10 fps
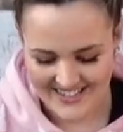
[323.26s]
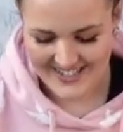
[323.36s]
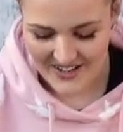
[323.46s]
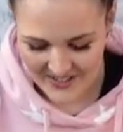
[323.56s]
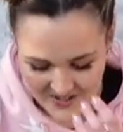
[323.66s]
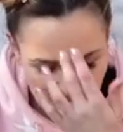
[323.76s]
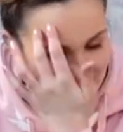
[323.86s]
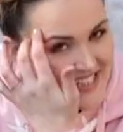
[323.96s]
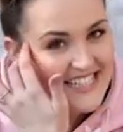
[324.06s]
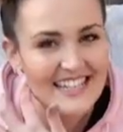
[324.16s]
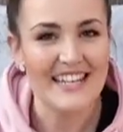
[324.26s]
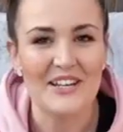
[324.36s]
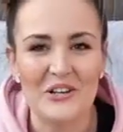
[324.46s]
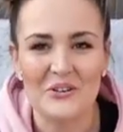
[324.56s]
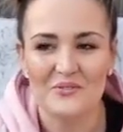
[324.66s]
so obviously
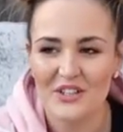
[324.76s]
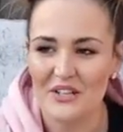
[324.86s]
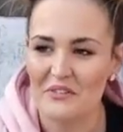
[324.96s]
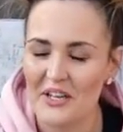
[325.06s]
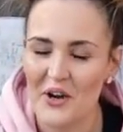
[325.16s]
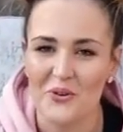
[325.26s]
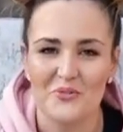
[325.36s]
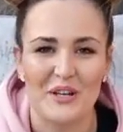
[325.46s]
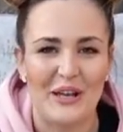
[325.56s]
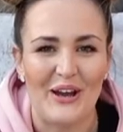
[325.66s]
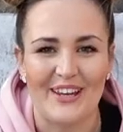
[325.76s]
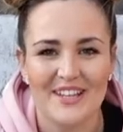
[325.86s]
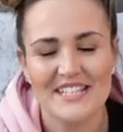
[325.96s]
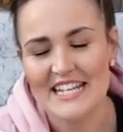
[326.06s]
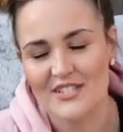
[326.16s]
it got really, really cold really early
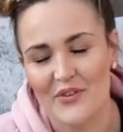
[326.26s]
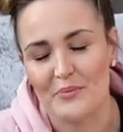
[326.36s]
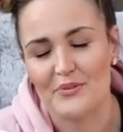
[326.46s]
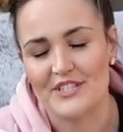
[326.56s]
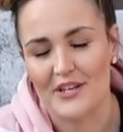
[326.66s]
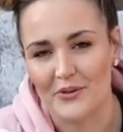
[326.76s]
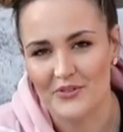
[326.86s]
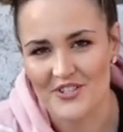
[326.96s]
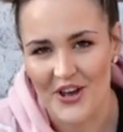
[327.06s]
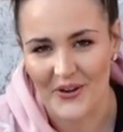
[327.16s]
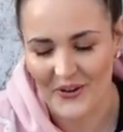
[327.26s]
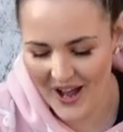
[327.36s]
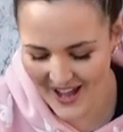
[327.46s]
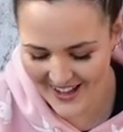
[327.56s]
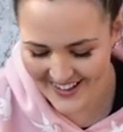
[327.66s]
because it is February still. So
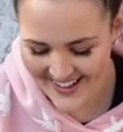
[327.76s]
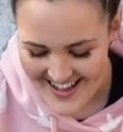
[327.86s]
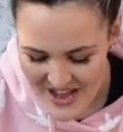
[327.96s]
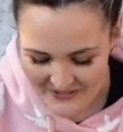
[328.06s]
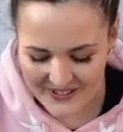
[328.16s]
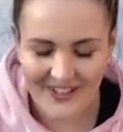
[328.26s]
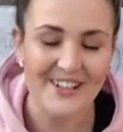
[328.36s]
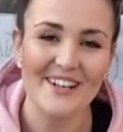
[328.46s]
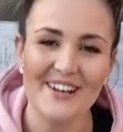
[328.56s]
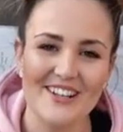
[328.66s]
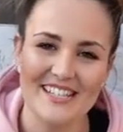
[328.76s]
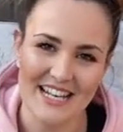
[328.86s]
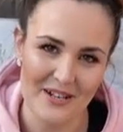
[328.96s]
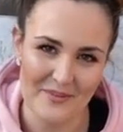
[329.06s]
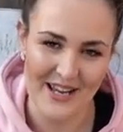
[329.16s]
we are going to light it a
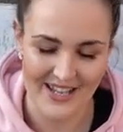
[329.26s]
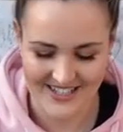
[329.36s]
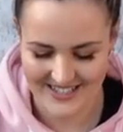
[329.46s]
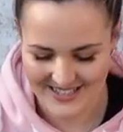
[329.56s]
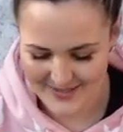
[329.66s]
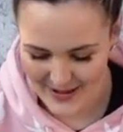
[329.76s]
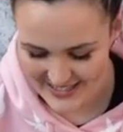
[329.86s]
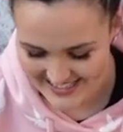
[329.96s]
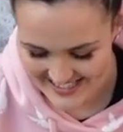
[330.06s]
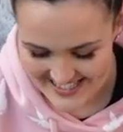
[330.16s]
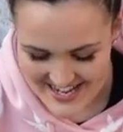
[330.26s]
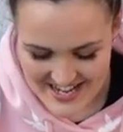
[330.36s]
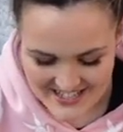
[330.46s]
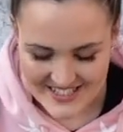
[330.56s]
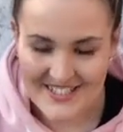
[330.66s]
little bit earlier than expected.
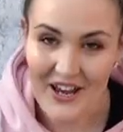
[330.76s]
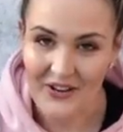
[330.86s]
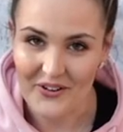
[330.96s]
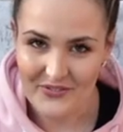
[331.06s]
So